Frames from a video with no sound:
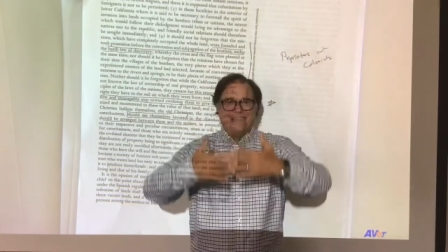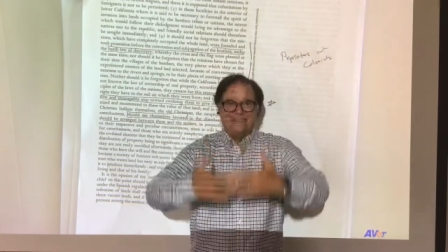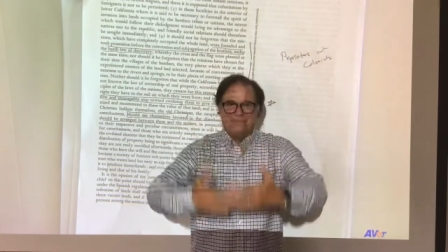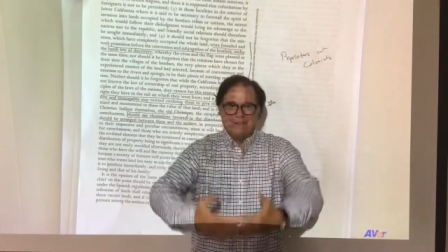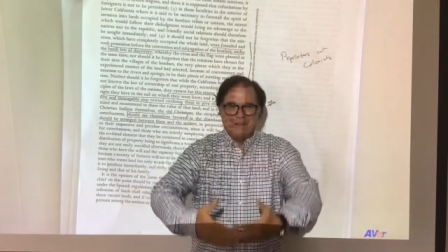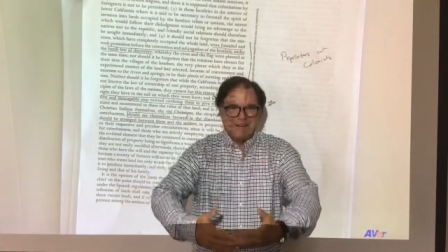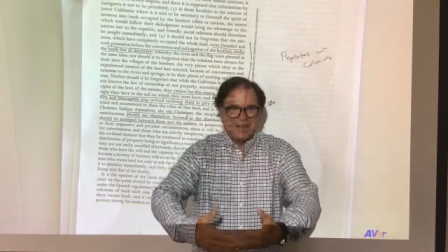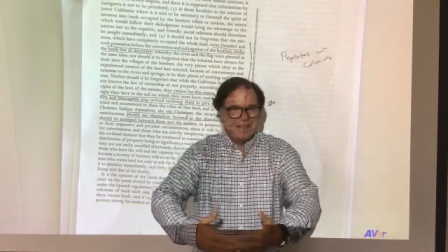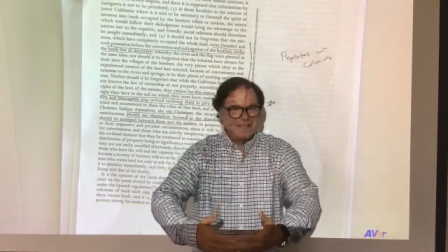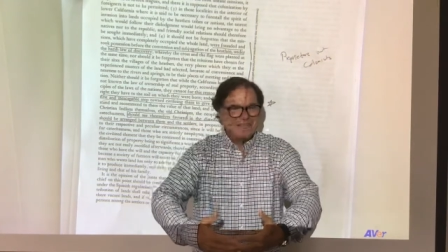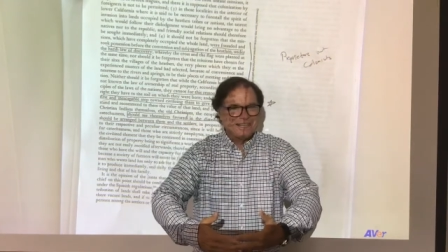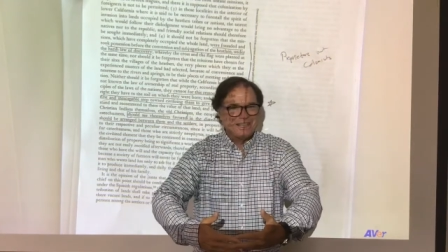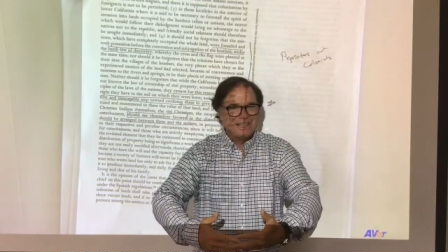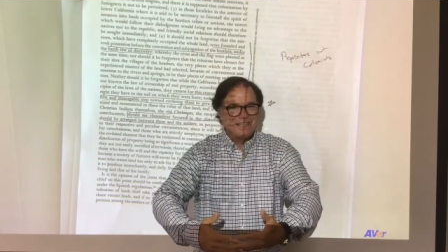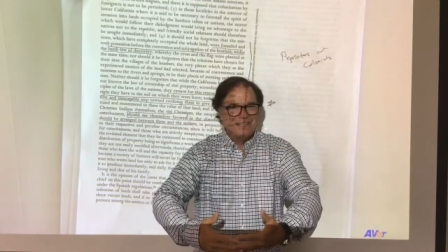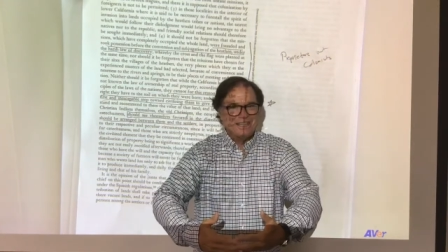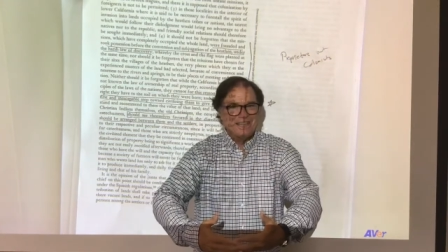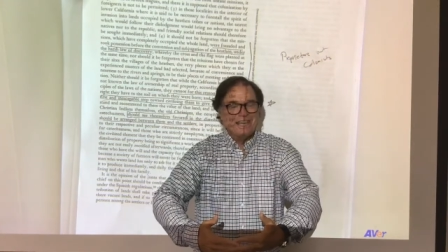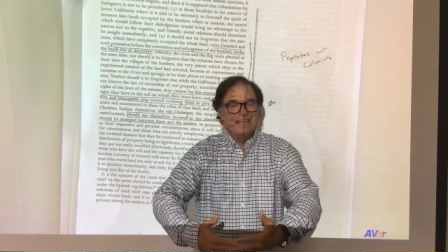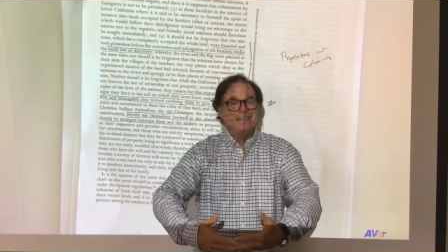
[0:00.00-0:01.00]
we're not
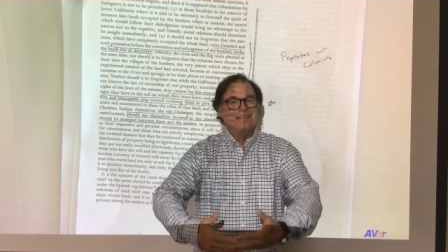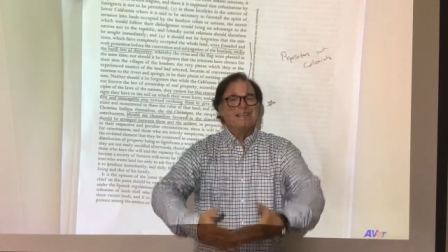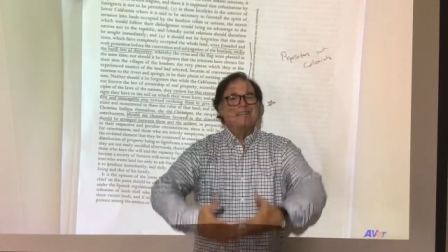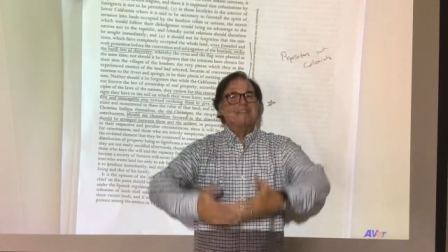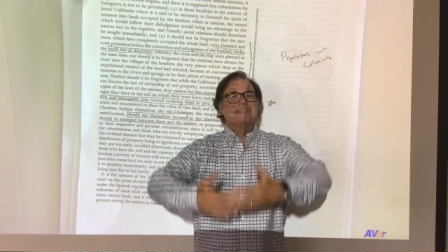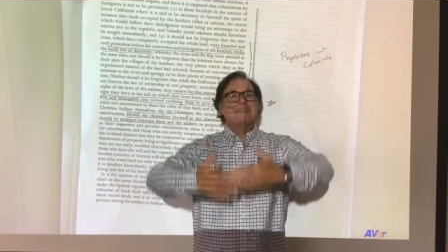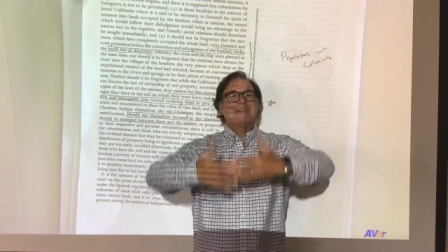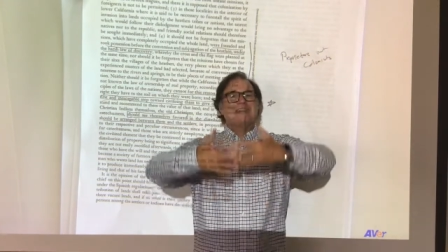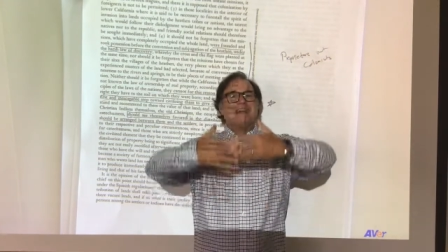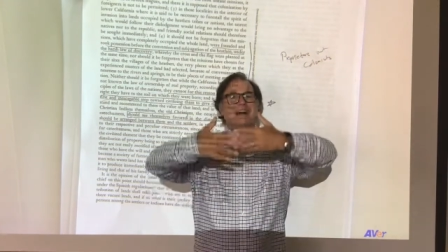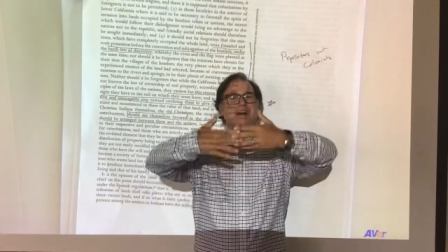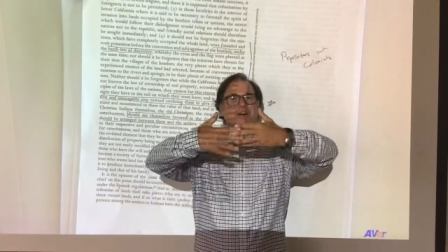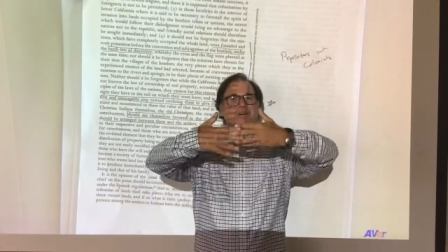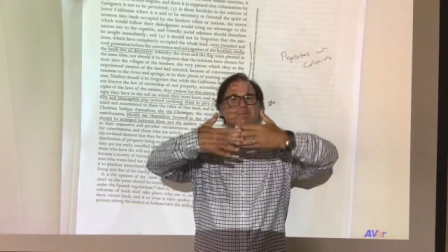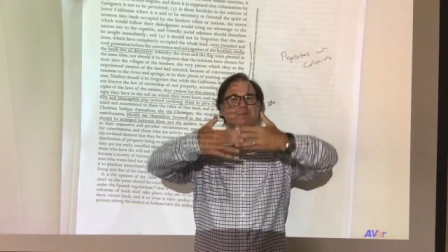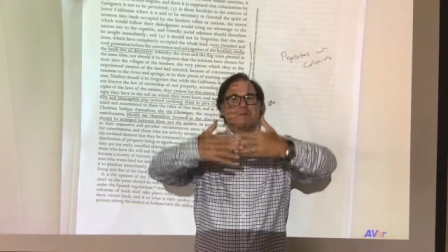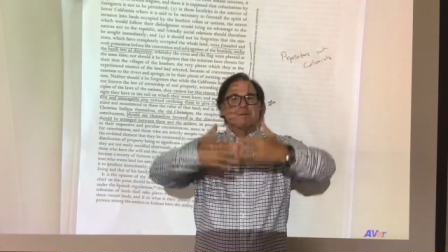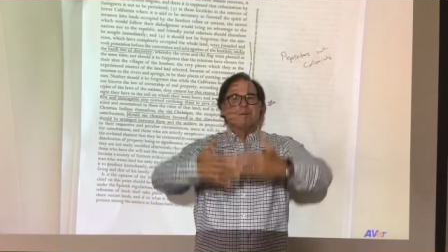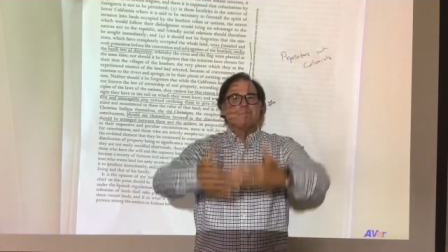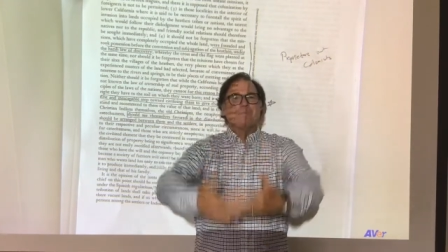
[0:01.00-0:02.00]
kicking the Indians
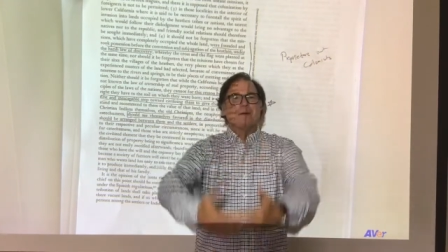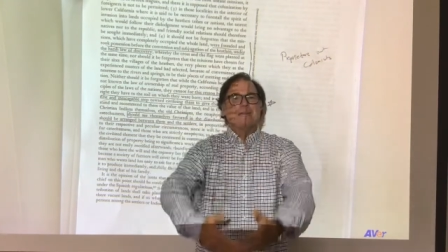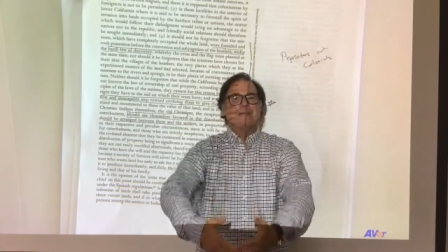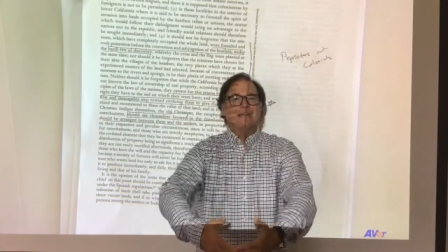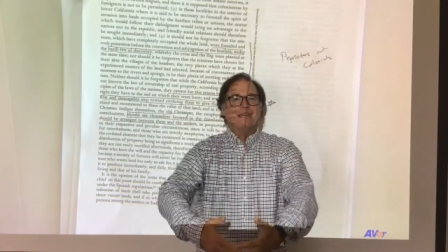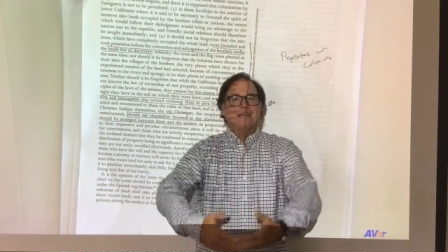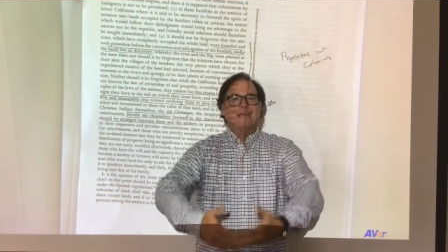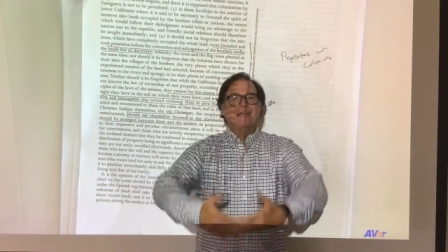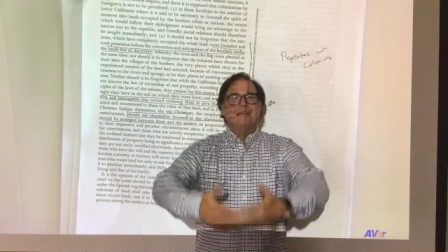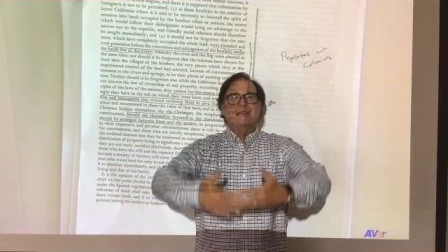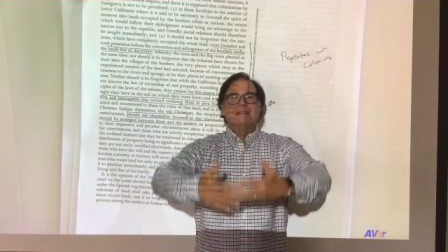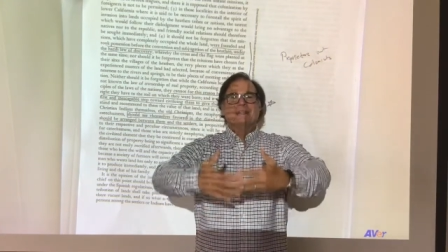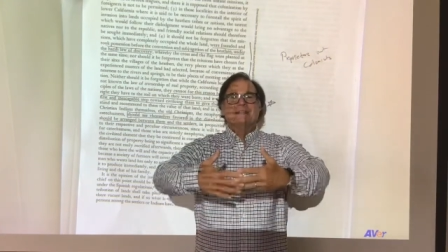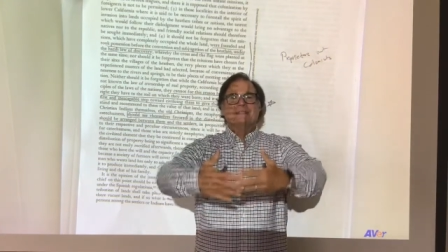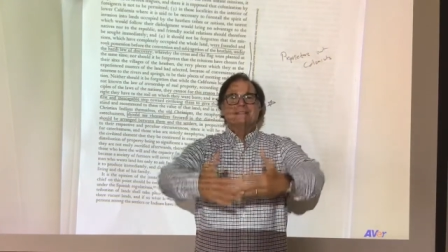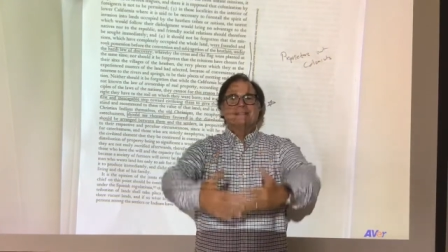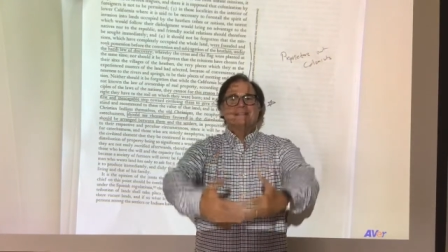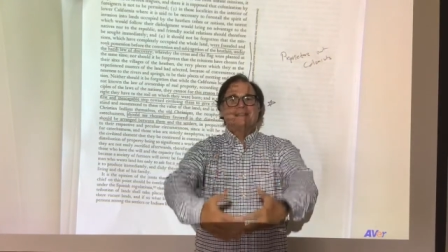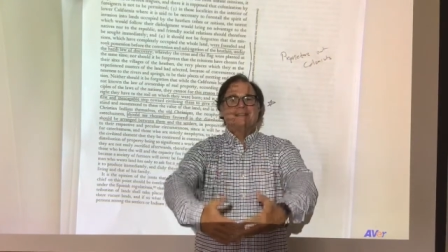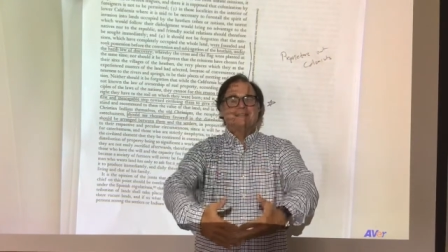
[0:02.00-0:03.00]
out, we are making
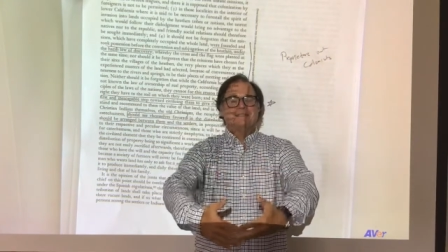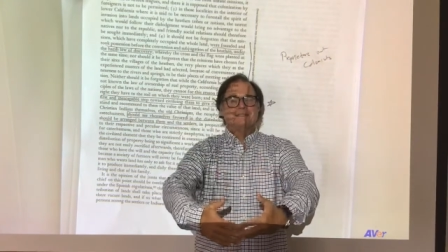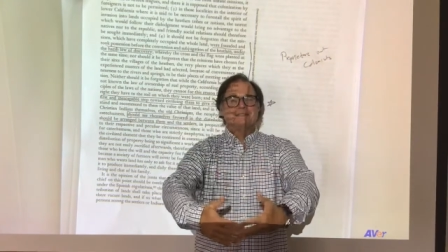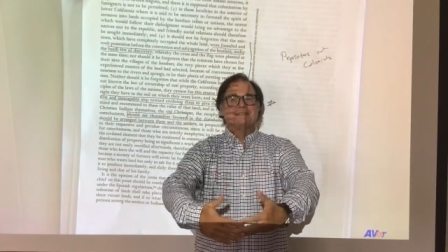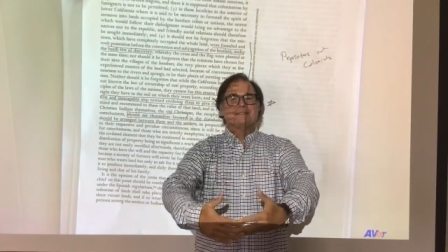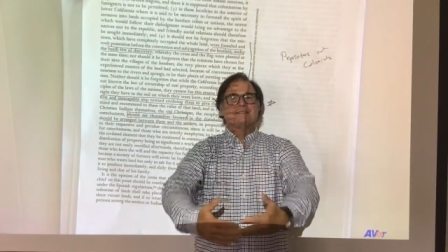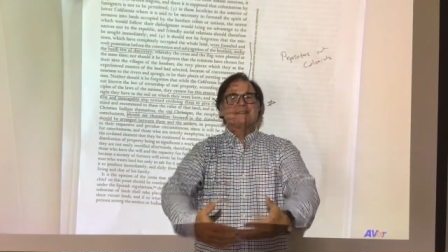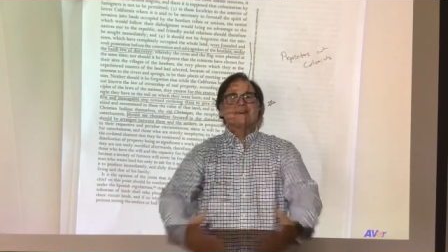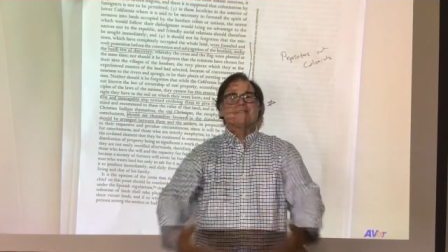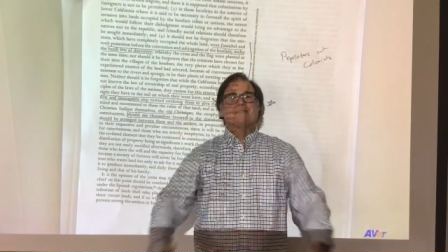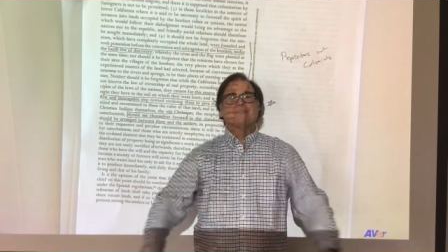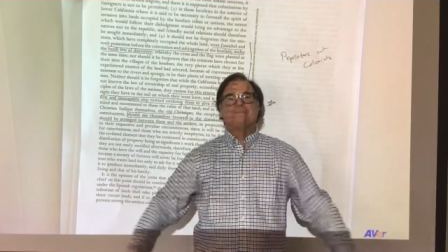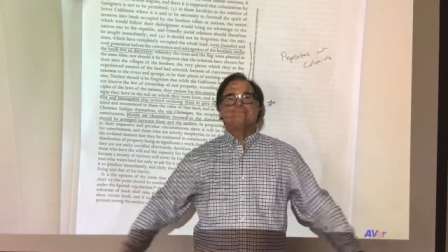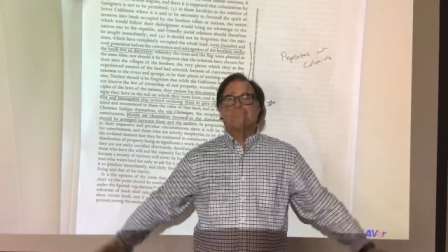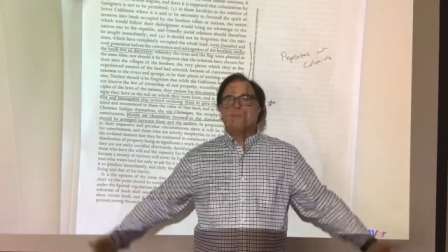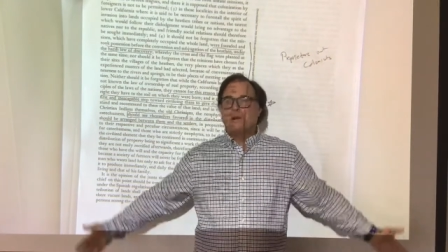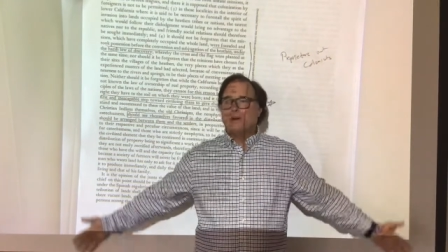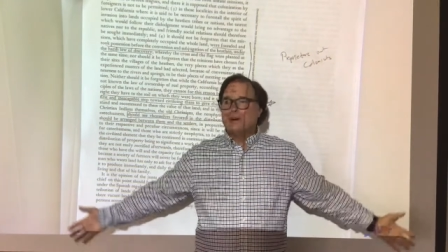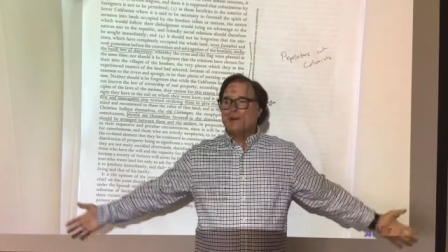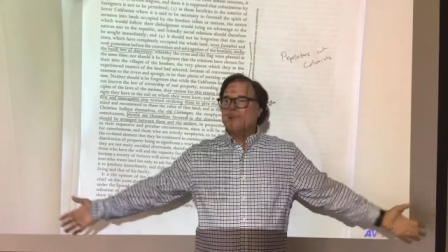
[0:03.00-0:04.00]
citizens of them
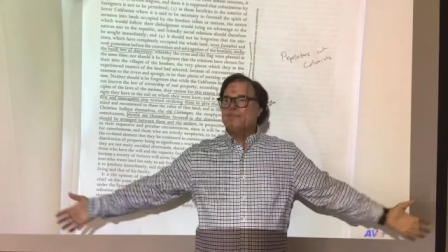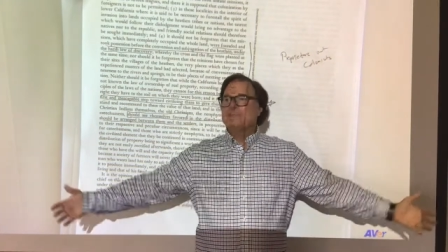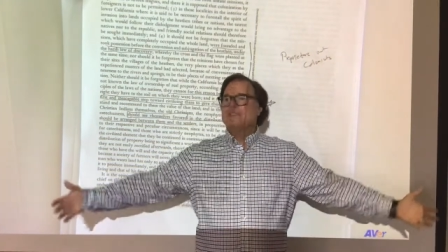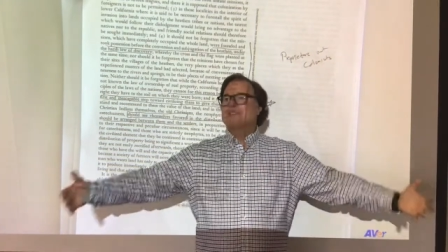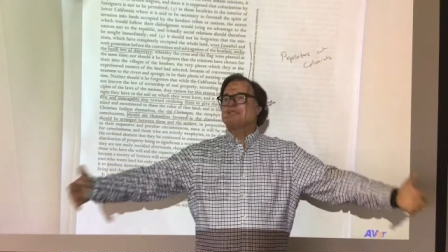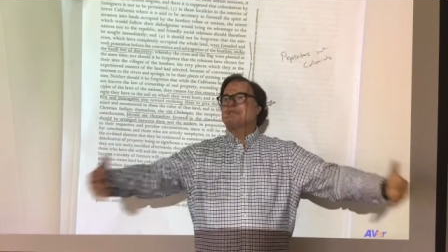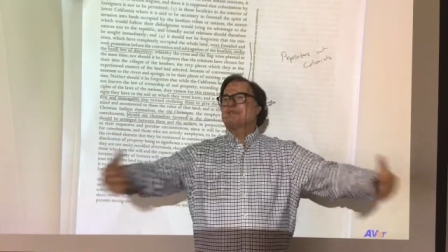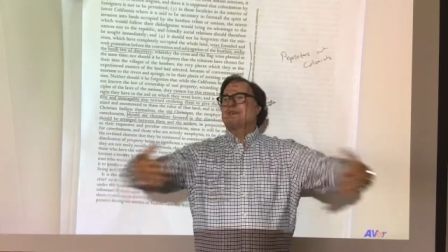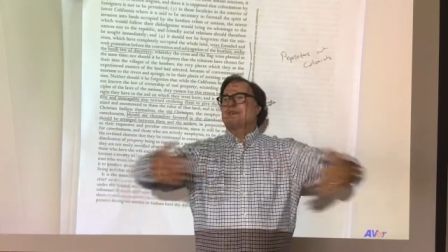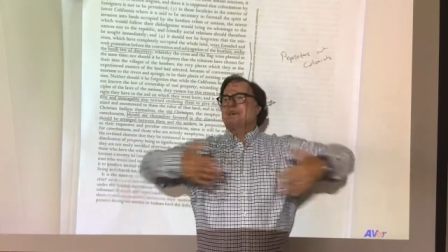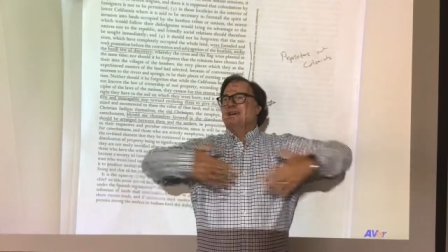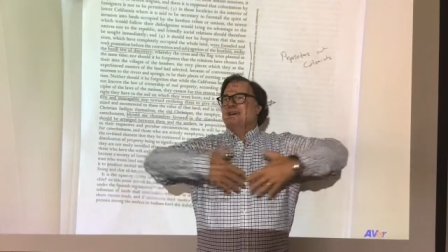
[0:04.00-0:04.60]
part of this,